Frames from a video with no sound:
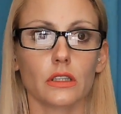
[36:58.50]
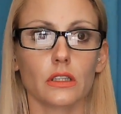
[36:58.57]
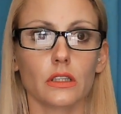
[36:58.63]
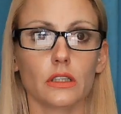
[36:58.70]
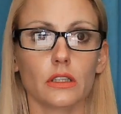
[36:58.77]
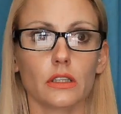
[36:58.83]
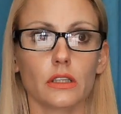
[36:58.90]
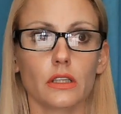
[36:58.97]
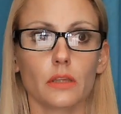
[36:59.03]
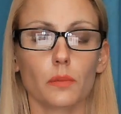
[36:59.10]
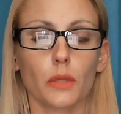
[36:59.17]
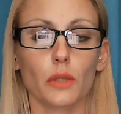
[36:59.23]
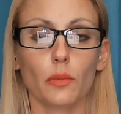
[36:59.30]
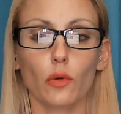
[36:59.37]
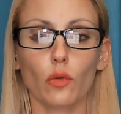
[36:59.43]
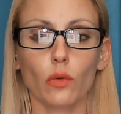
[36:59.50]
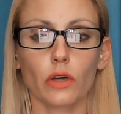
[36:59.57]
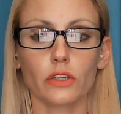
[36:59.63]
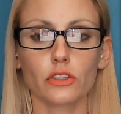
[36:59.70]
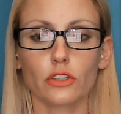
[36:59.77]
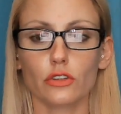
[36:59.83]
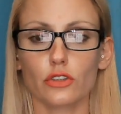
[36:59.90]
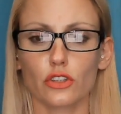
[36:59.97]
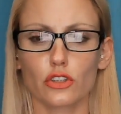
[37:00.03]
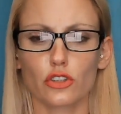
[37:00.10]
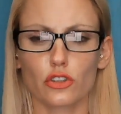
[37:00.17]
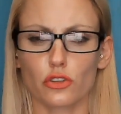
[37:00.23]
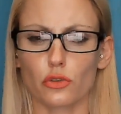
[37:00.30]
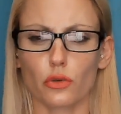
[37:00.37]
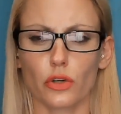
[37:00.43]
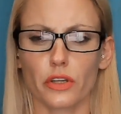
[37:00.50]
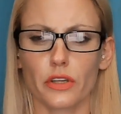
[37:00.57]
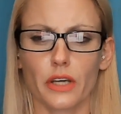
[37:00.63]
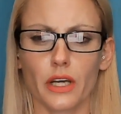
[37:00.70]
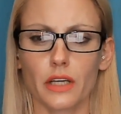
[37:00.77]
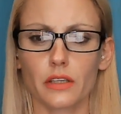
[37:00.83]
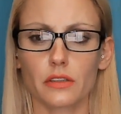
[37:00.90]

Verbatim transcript: that people want to destroy that.